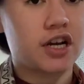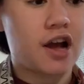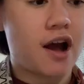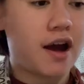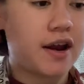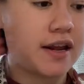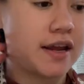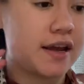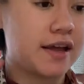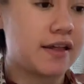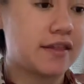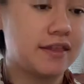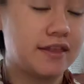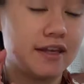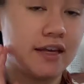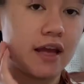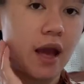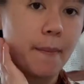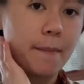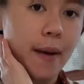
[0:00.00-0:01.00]
cutting
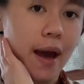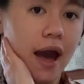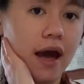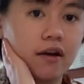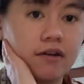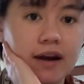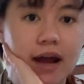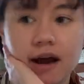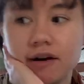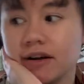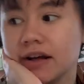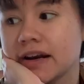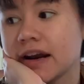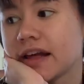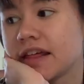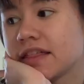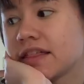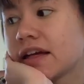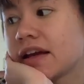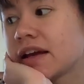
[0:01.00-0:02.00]
the pattern out, and I
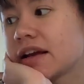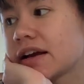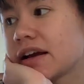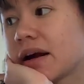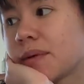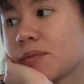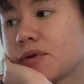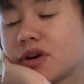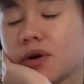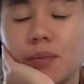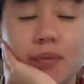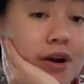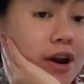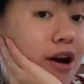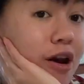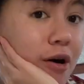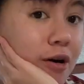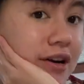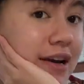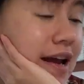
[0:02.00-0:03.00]
think I'm gonna put
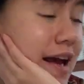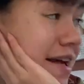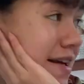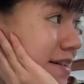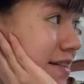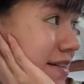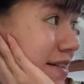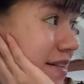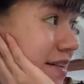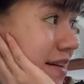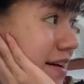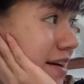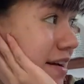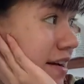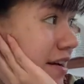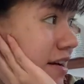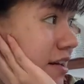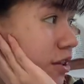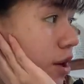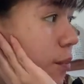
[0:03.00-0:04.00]
it on and
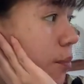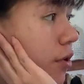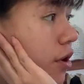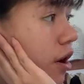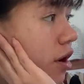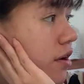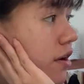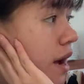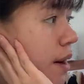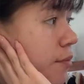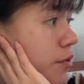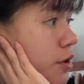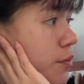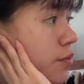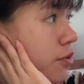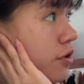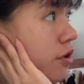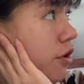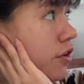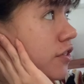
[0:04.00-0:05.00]
not put it on. I'm gonna
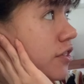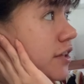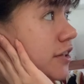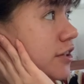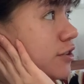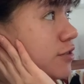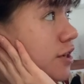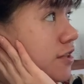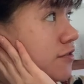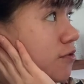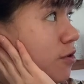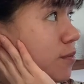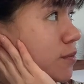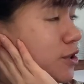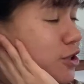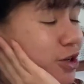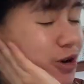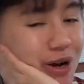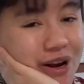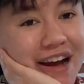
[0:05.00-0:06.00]
put it on the dress form
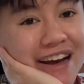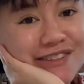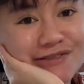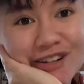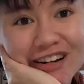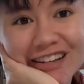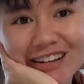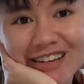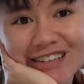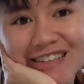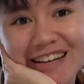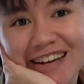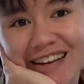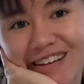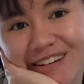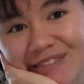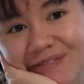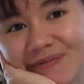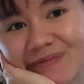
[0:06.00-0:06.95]
to show you guys what it looks like.